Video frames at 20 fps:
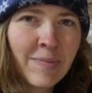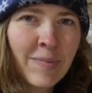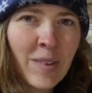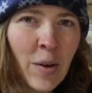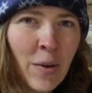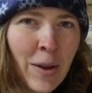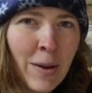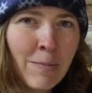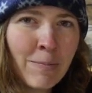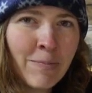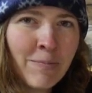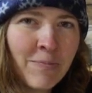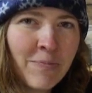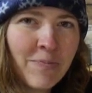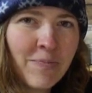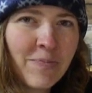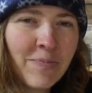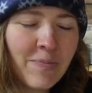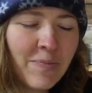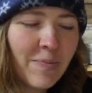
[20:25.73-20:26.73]
Okay.
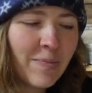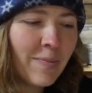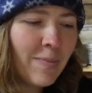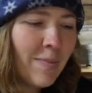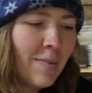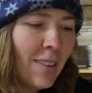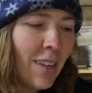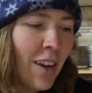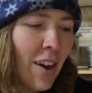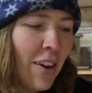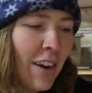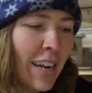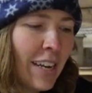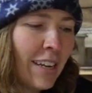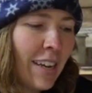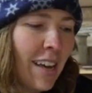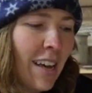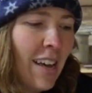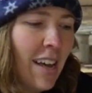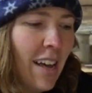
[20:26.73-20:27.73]
All right.
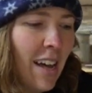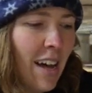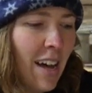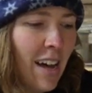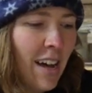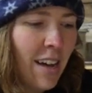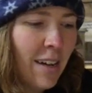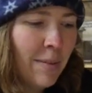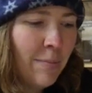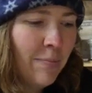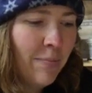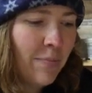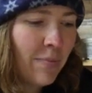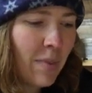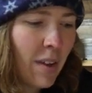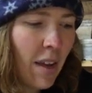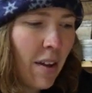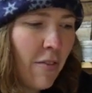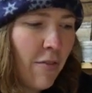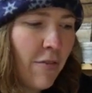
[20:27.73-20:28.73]
Um,
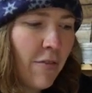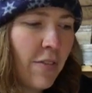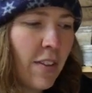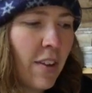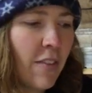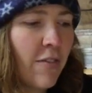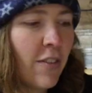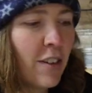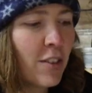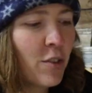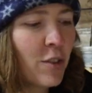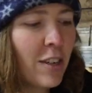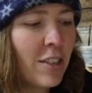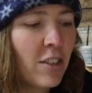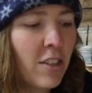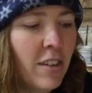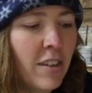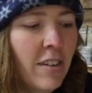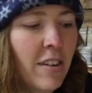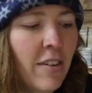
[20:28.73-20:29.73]
the first
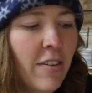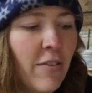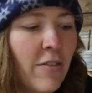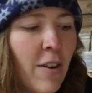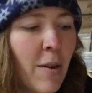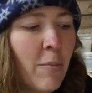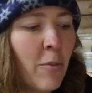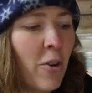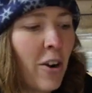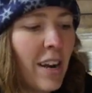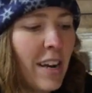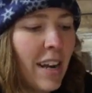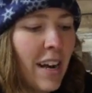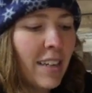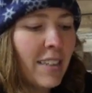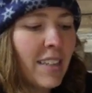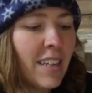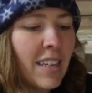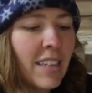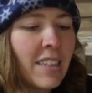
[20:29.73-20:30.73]
question from
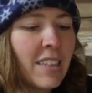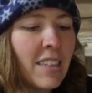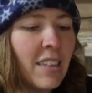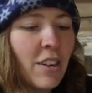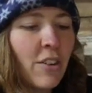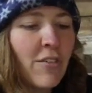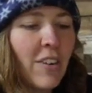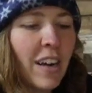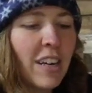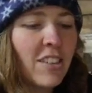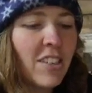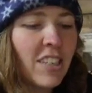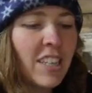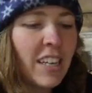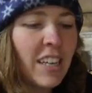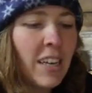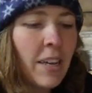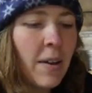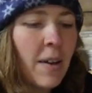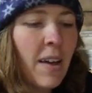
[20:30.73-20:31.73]
Grandad's is Klyr-Fire
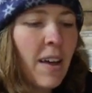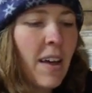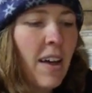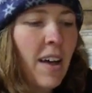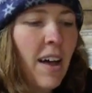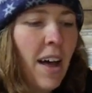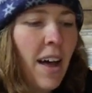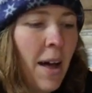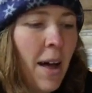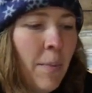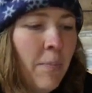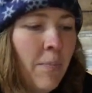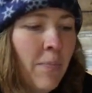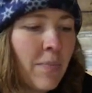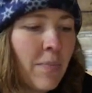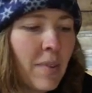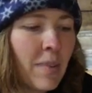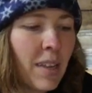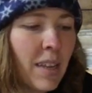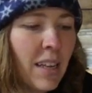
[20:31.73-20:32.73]
sticky. Um,
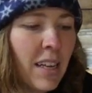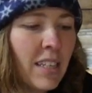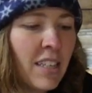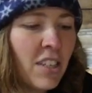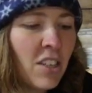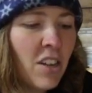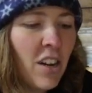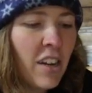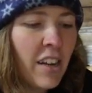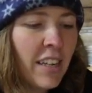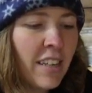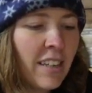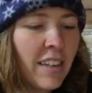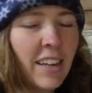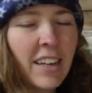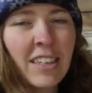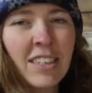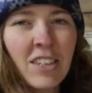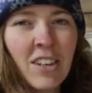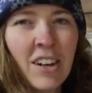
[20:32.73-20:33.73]
it's not
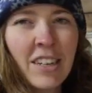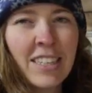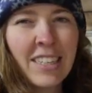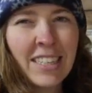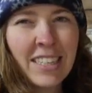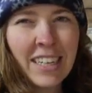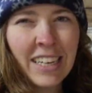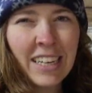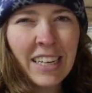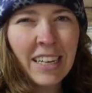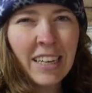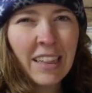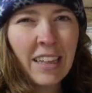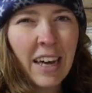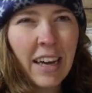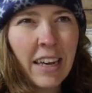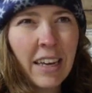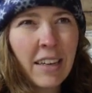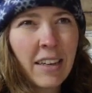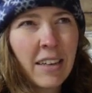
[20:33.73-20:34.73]
it's not sticky
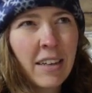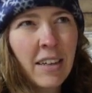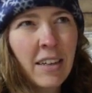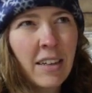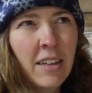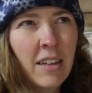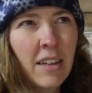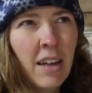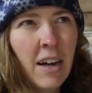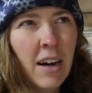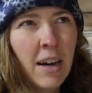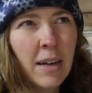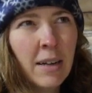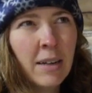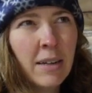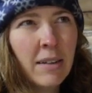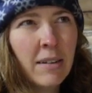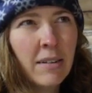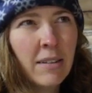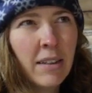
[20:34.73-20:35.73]
like
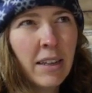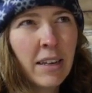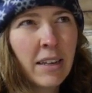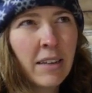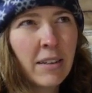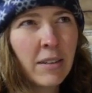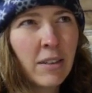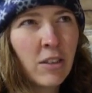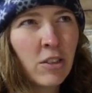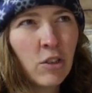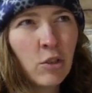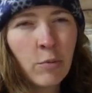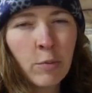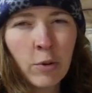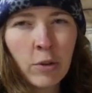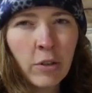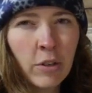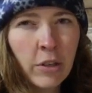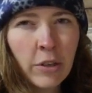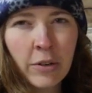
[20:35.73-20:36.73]
uh, like a super
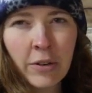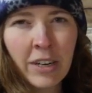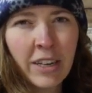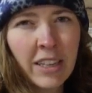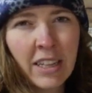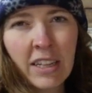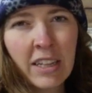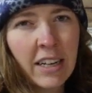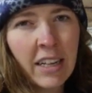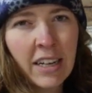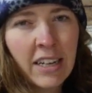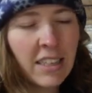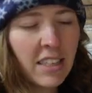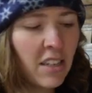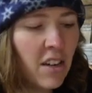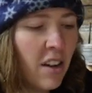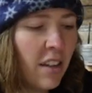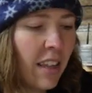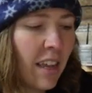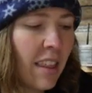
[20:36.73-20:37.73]
glue or anything like that. It's
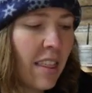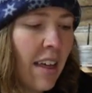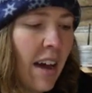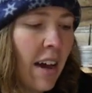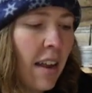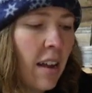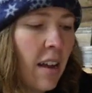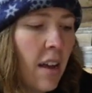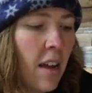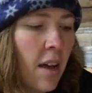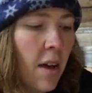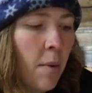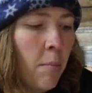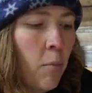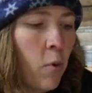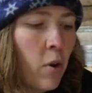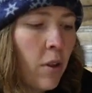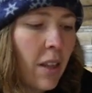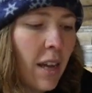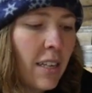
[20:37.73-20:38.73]
not like that.
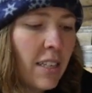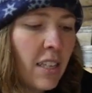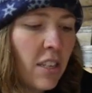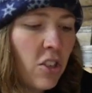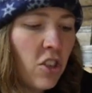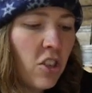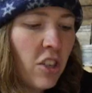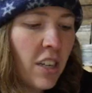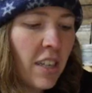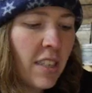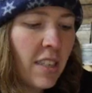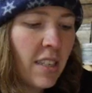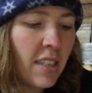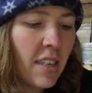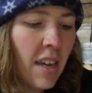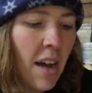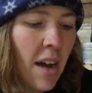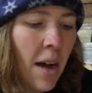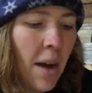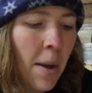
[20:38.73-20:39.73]
More or less, it's just
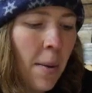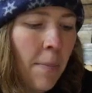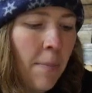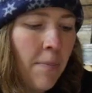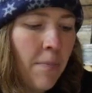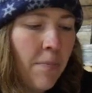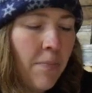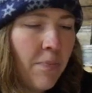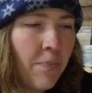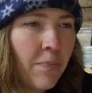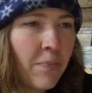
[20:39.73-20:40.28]
um,